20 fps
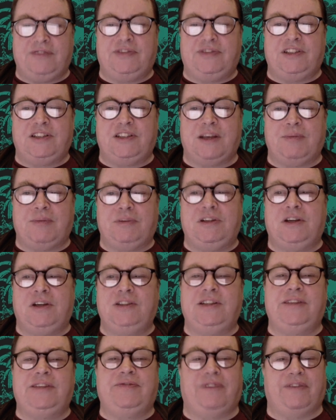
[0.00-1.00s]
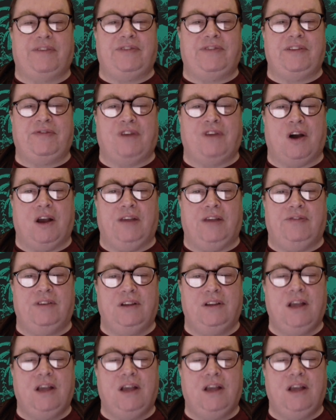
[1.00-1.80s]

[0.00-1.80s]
of December 1955